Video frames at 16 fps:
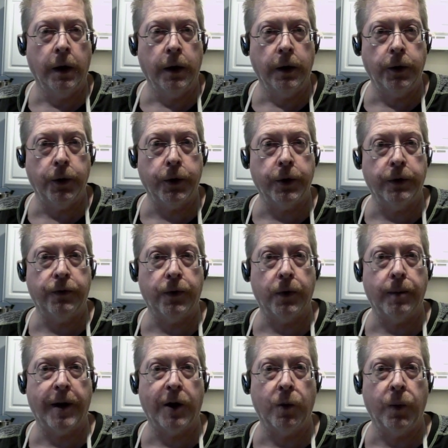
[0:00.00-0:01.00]
They're good for
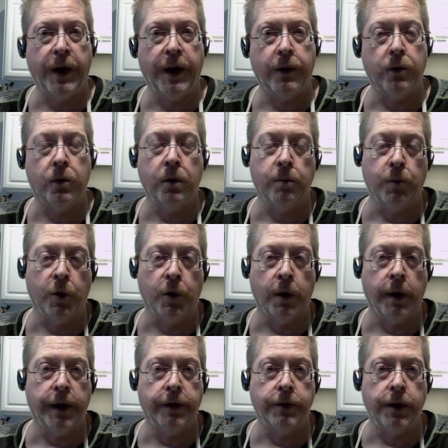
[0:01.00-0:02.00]
about a week or
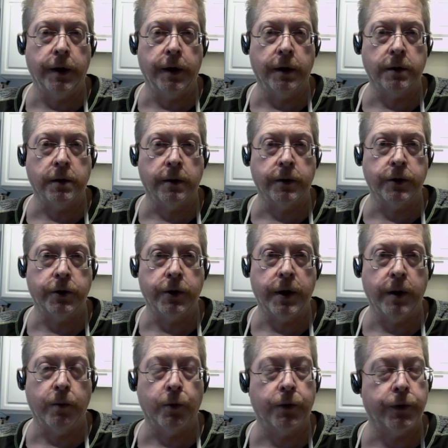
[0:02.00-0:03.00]
more, as long as you
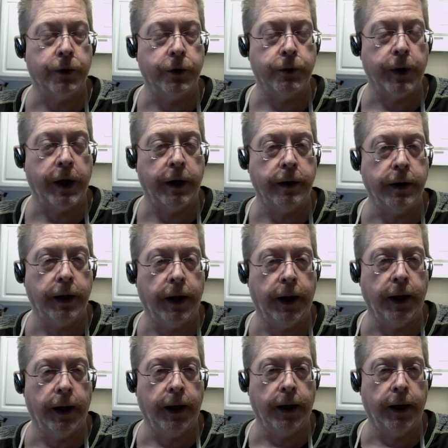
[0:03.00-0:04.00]
keep them refrigerated.
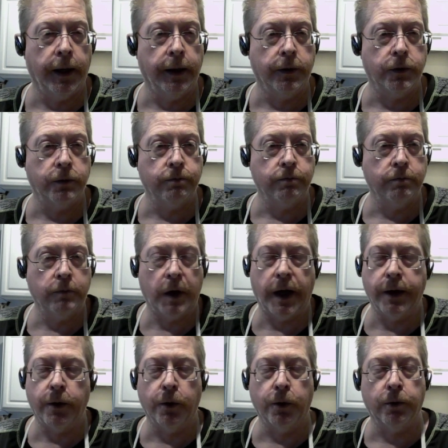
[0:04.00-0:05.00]
And I
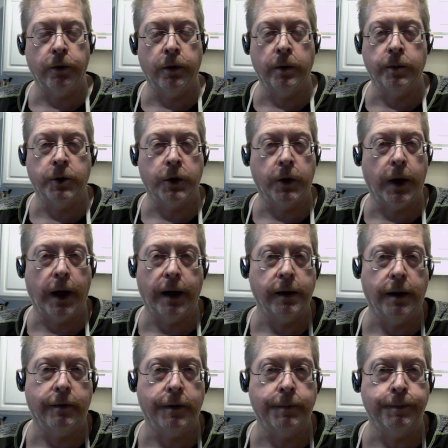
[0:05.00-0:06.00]
go through them, so I
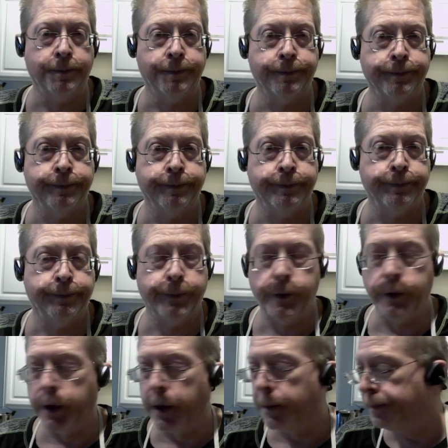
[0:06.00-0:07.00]
love them.
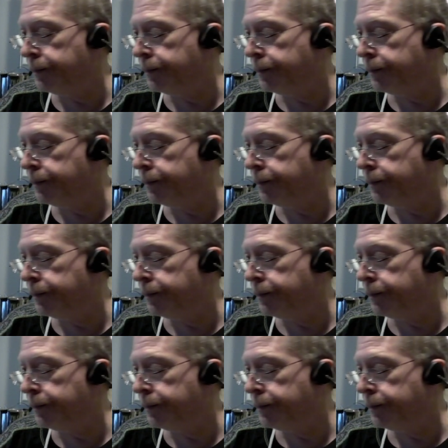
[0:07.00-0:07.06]
So,